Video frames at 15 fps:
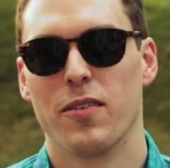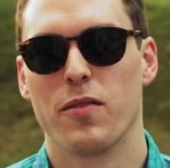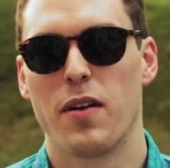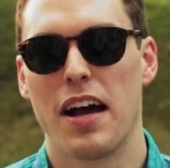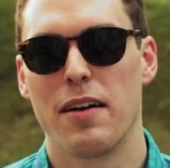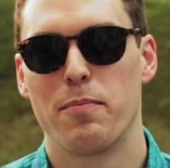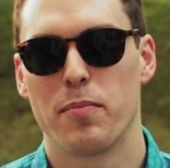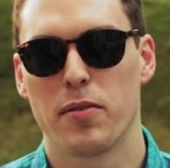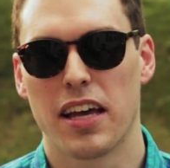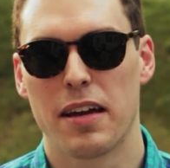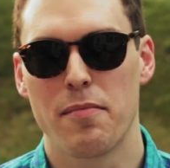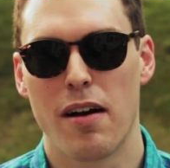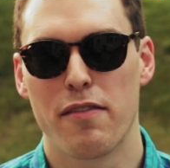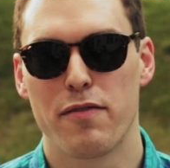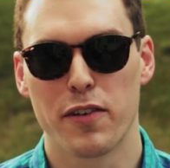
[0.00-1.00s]
when I
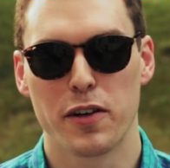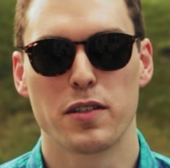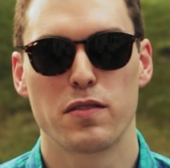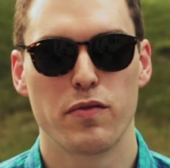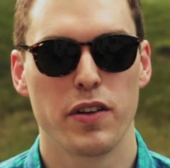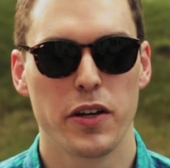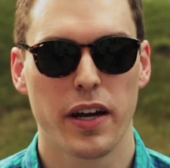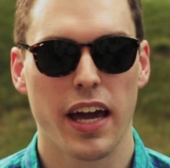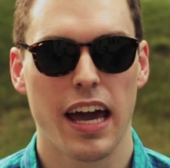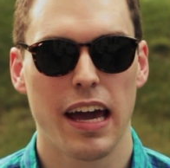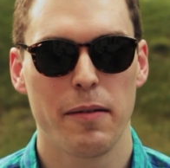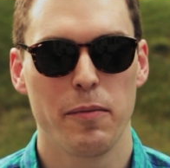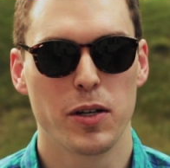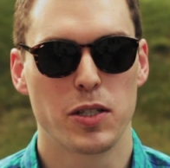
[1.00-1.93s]
played my first video game,